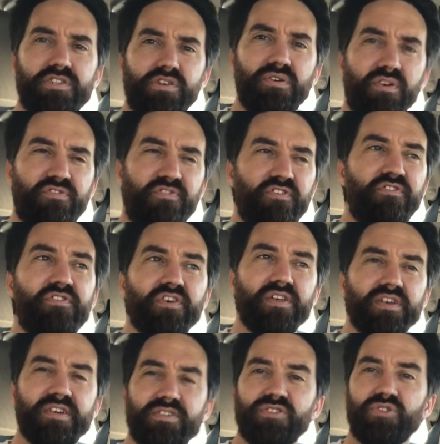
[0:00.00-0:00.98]
to a
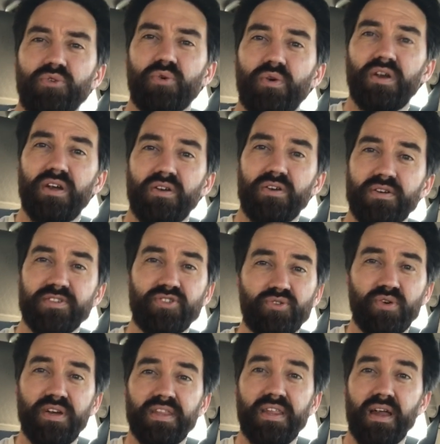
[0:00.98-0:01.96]
fulfilling story or a
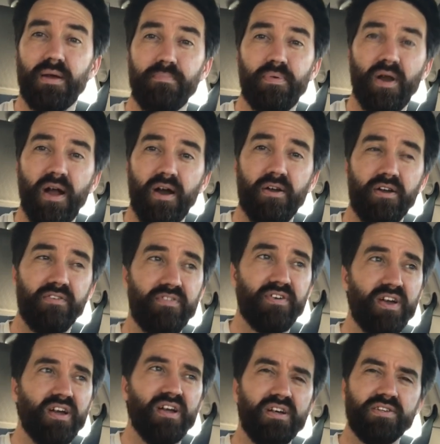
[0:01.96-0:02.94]
story that I'm proud of.
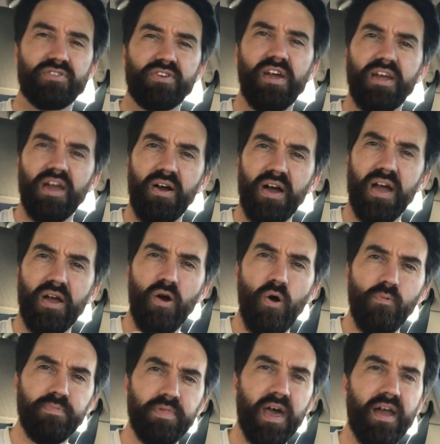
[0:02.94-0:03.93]
So, you know, I
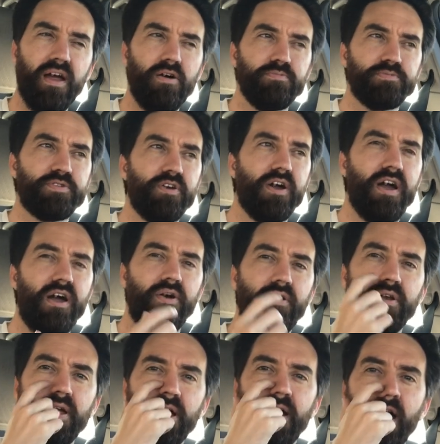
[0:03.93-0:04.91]
hope that helps you
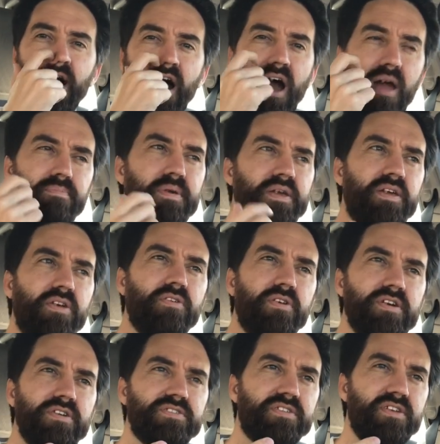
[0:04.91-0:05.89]
out. I'd be
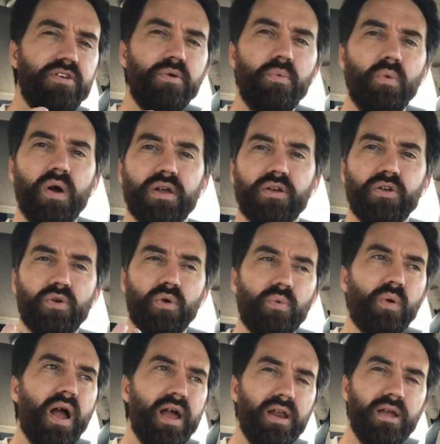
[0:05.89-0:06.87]
curious to know what your
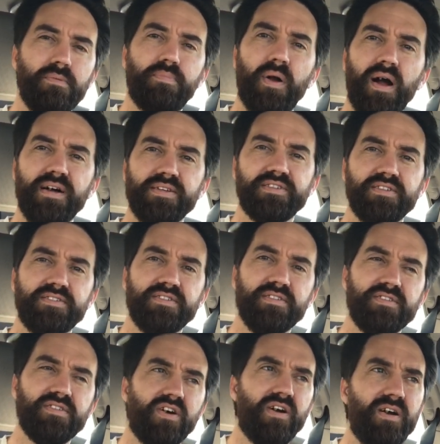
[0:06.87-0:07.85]
writing
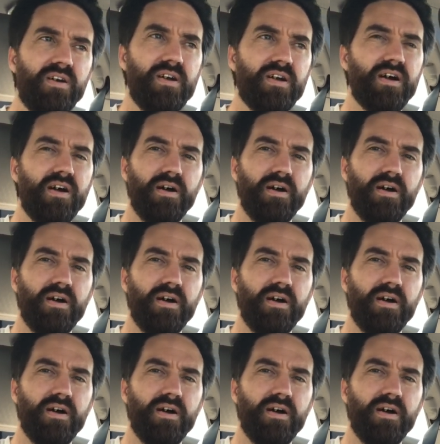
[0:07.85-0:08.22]
processes are,